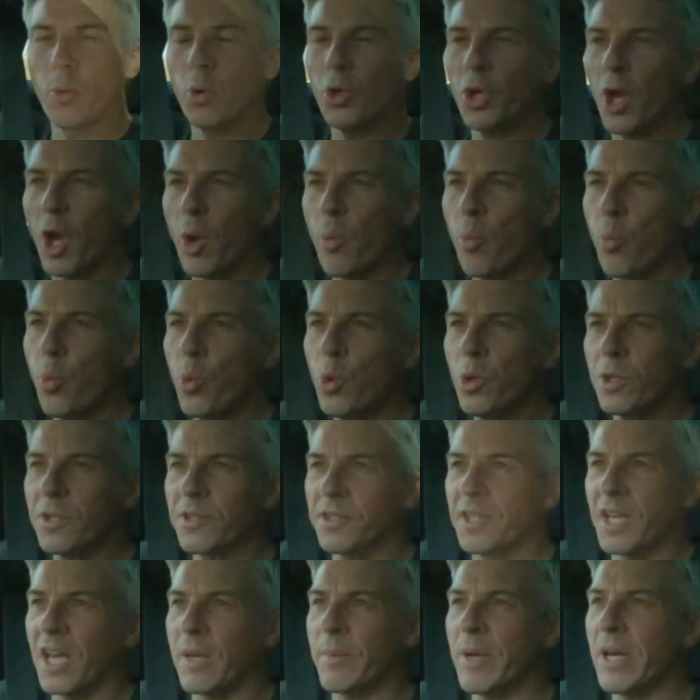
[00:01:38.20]
What I would
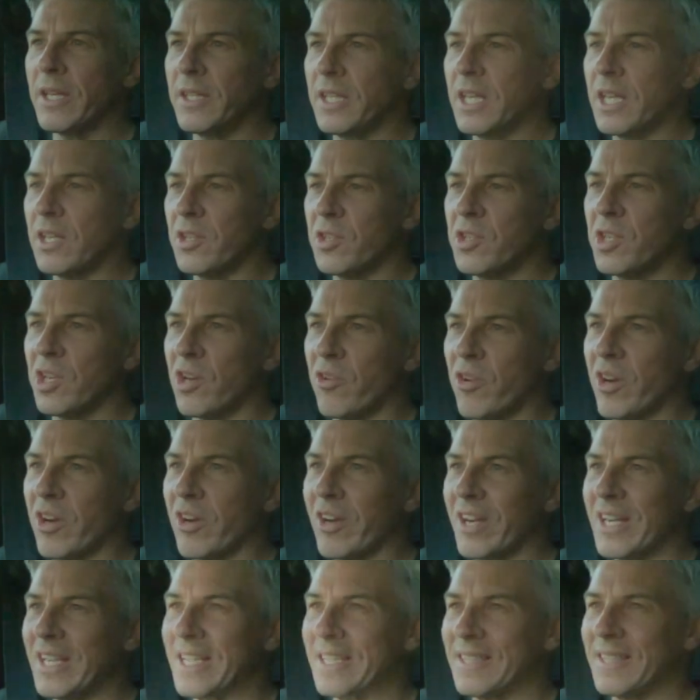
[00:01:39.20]
say about the
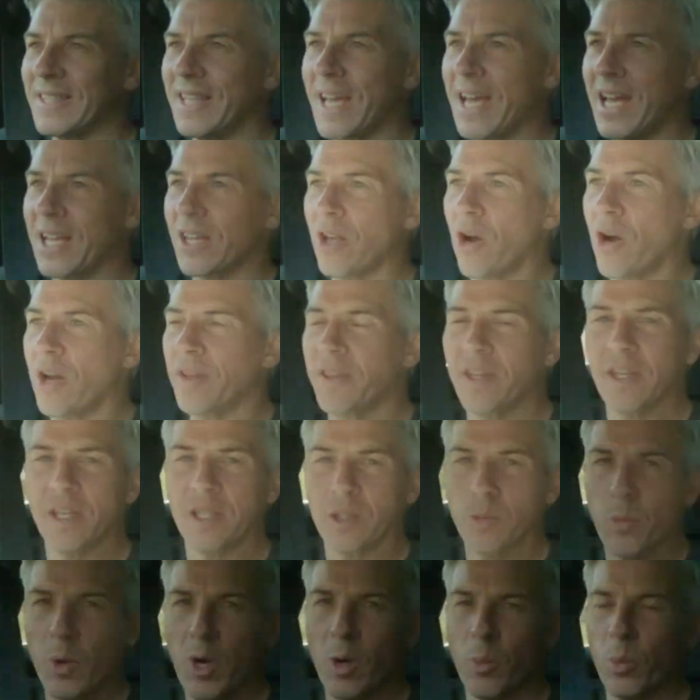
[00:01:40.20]
interior is that I think
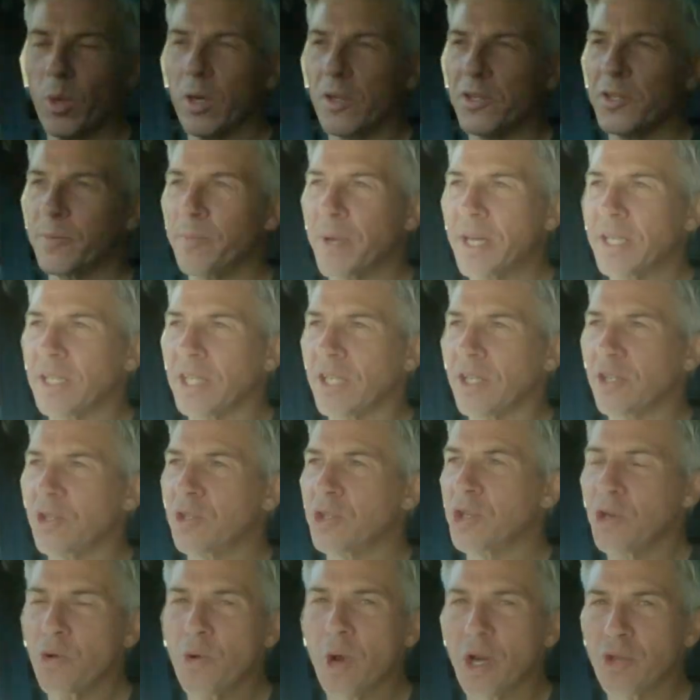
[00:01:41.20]
it's well worth spending
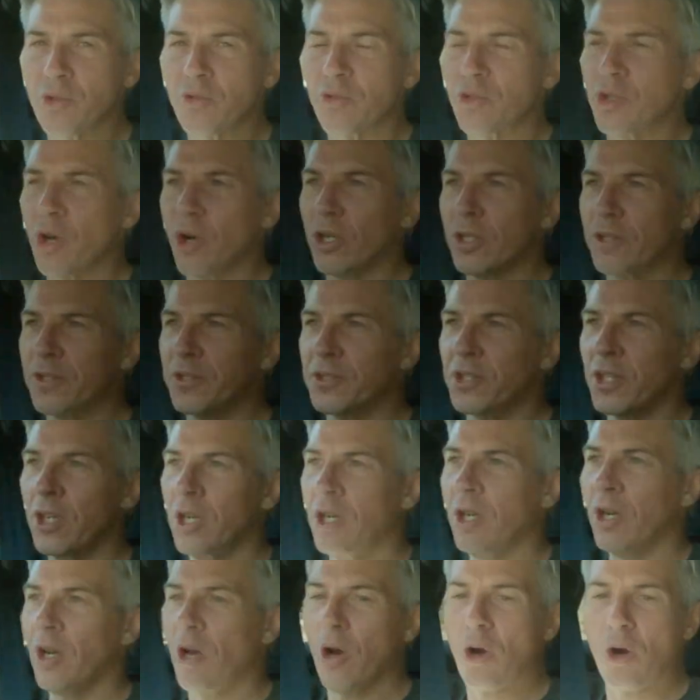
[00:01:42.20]

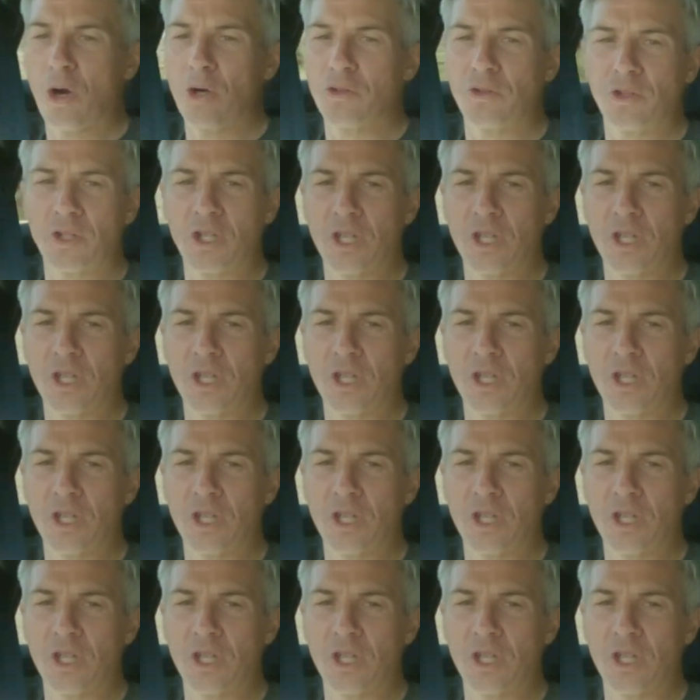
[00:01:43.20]
$200 on